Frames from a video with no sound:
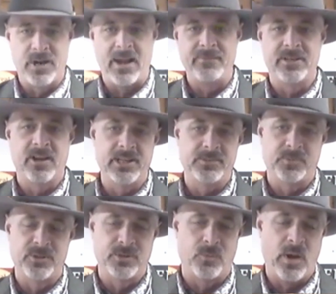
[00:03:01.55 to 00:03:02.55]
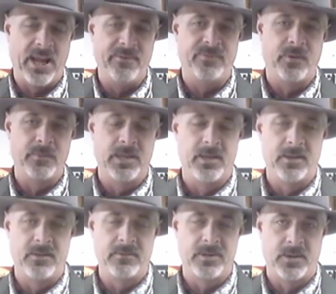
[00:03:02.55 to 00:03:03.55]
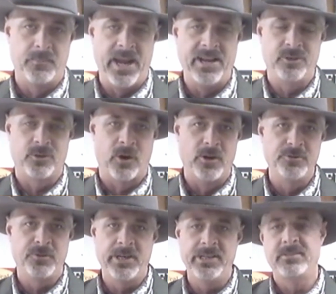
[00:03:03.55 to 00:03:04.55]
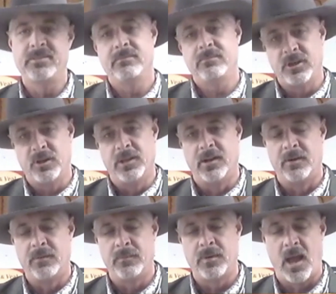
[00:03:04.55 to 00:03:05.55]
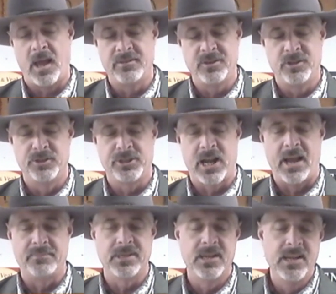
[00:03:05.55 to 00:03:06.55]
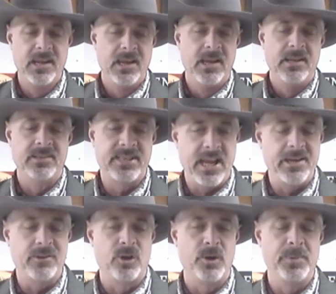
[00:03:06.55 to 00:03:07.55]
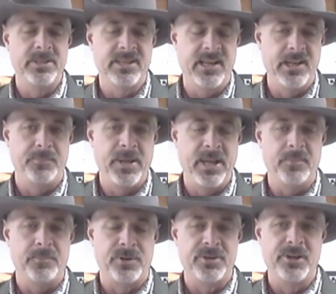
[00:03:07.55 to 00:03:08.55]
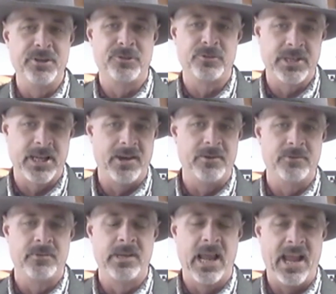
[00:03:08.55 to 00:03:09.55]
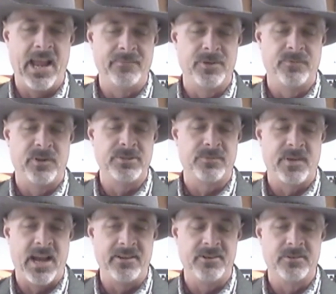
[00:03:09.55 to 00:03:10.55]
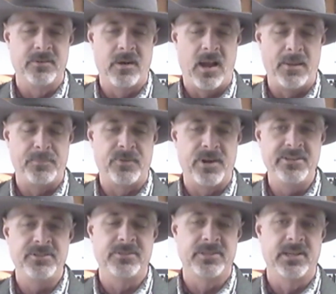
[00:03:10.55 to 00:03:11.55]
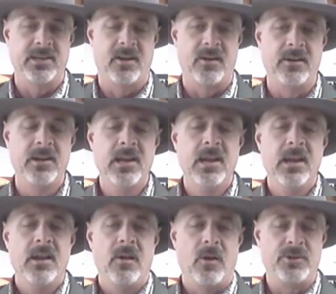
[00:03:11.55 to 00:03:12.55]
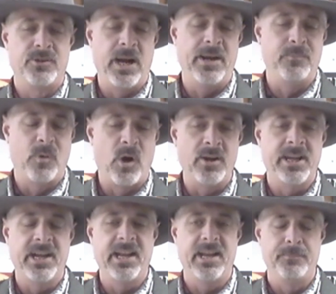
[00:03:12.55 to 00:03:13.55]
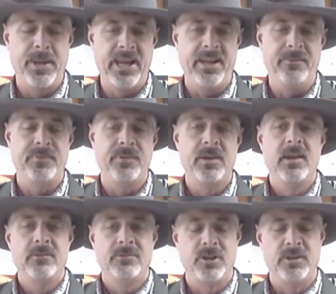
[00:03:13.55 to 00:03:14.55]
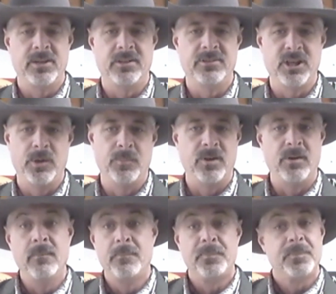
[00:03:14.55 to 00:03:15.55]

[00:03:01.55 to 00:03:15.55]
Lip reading: drive customers away from the major groceries to their shops. The second group is the independent producers that have diversified their operations and are direct marketing beef to the consumer.